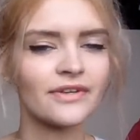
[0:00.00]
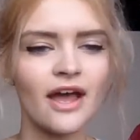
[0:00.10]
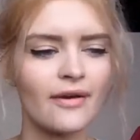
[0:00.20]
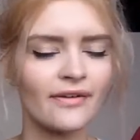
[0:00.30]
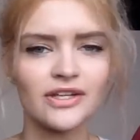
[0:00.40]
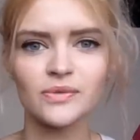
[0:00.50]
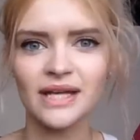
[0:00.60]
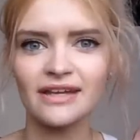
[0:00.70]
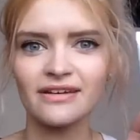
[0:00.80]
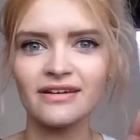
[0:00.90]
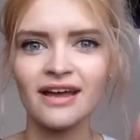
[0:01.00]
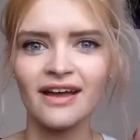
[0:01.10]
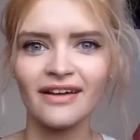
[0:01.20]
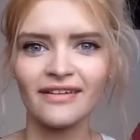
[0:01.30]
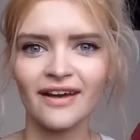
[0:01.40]
gradual tanner.
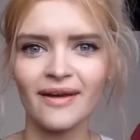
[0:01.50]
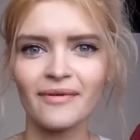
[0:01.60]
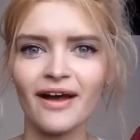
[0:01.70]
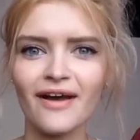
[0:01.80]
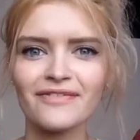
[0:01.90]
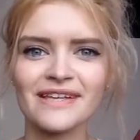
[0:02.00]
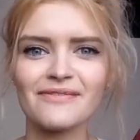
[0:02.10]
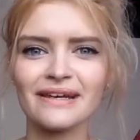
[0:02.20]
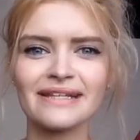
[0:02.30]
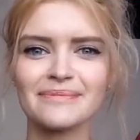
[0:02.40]
I sound really